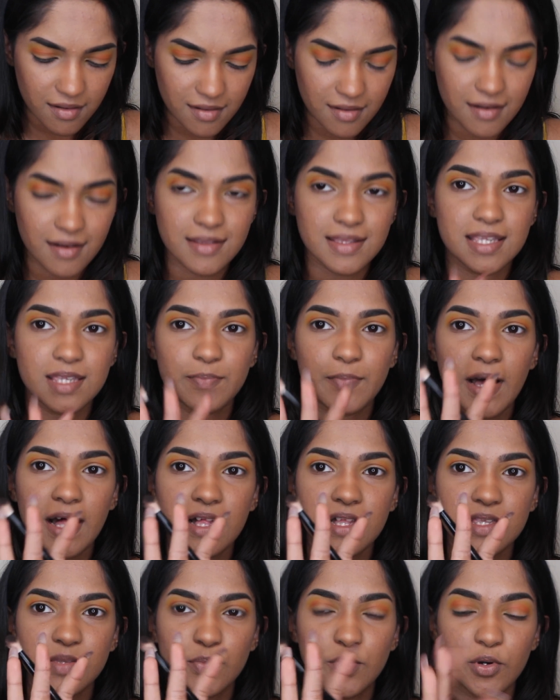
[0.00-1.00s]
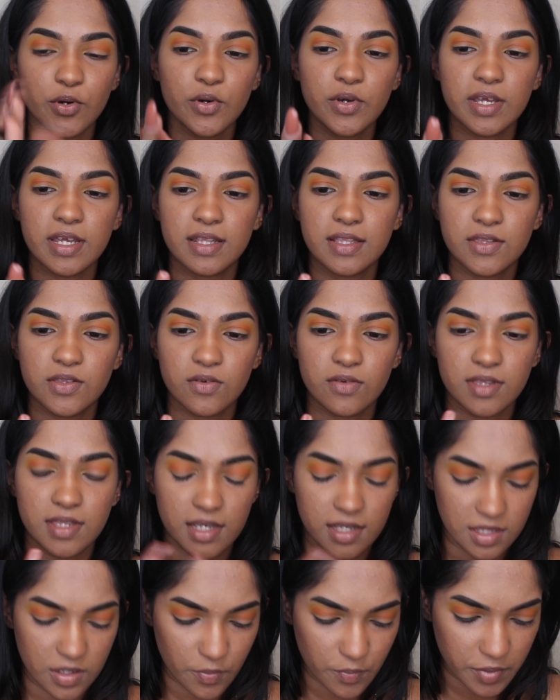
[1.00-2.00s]
Oh, this palette's broken, so it's
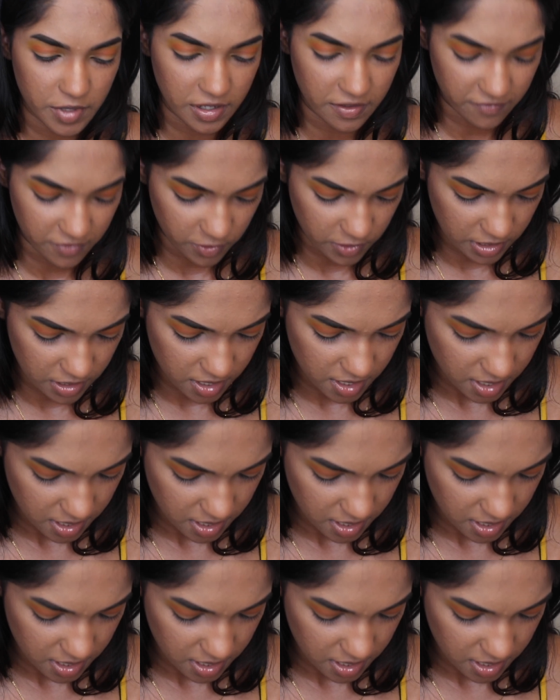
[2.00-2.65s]
like dumping everywhere.